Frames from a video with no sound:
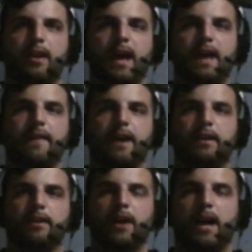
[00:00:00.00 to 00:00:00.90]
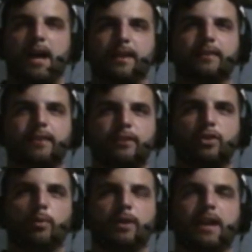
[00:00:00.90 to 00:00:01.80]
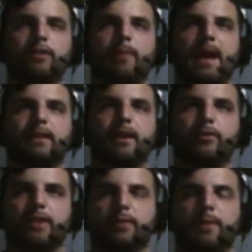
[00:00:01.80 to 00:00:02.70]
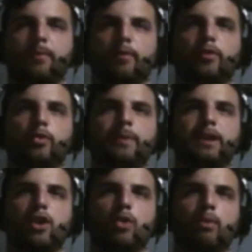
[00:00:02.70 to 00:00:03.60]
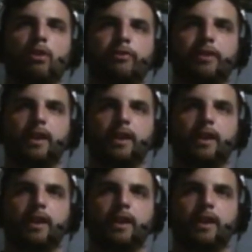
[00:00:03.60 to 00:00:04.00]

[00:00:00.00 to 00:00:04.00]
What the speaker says: And then I think it's October 9th, SmackDown's next pay-per-view will be No Mercy.